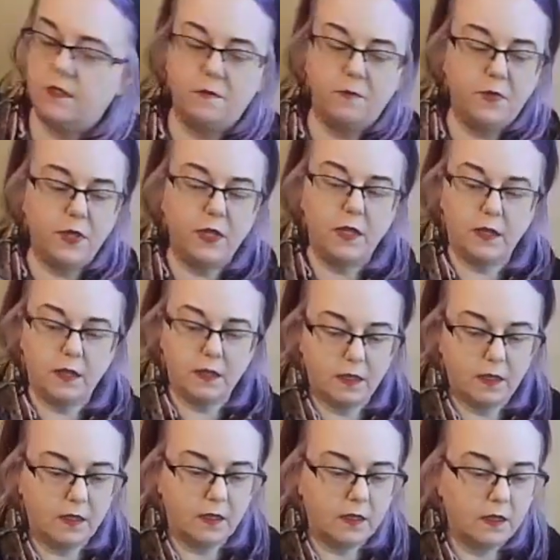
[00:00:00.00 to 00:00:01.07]
something
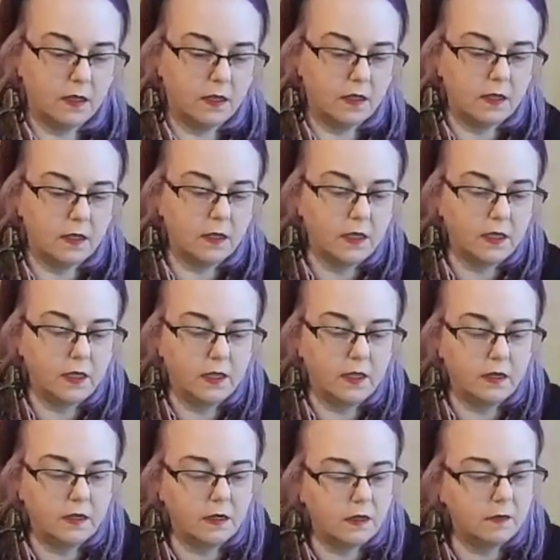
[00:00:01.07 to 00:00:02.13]

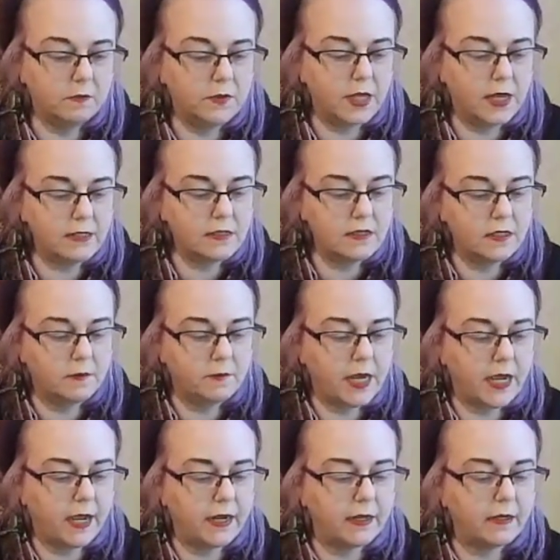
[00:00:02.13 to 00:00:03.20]
in a plastic
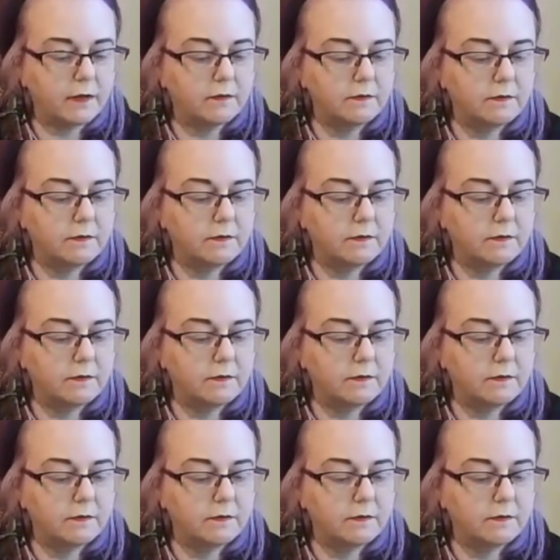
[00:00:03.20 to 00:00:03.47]
bag.